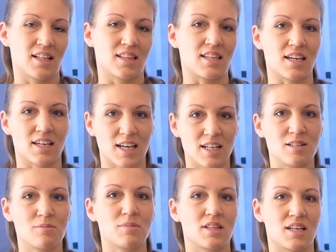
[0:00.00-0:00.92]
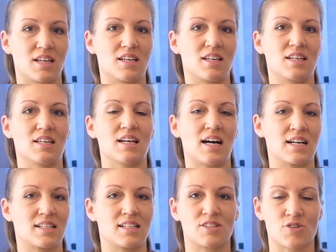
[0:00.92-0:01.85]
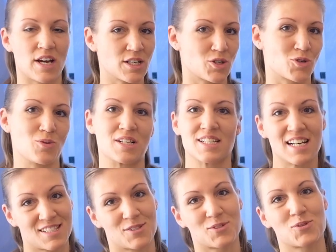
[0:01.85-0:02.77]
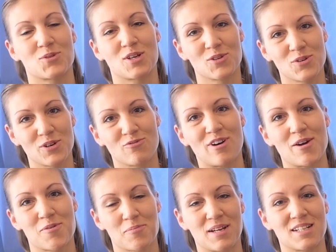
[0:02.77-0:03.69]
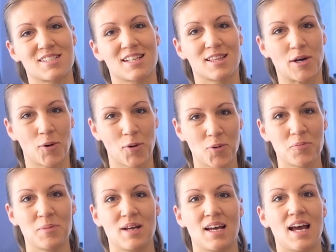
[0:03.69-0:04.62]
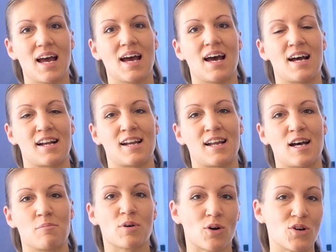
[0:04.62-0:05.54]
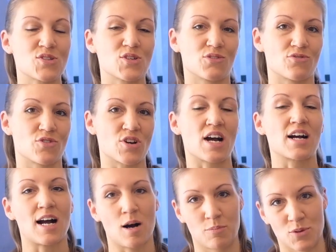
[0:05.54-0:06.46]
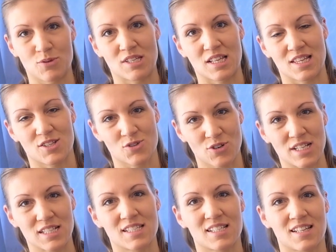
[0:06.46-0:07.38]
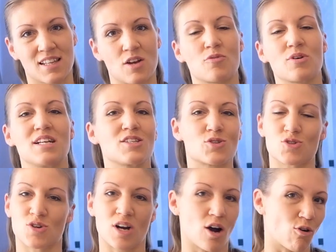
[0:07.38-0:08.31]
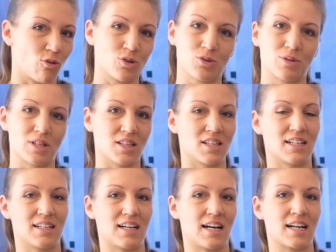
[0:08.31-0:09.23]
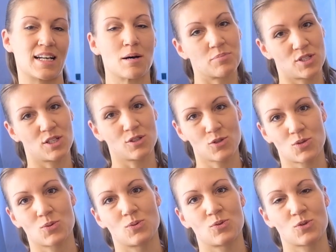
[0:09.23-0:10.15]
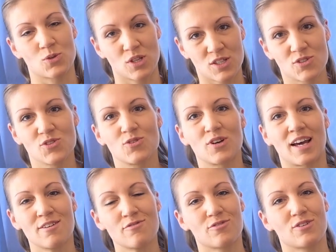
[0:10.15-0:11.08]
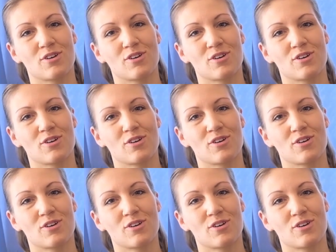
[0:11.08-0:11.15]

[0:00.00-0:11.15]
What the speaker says: They came, they tried to adjust to the new environment in the home, and because of drug abuse in the streets, they really struggled with adapting to this new life.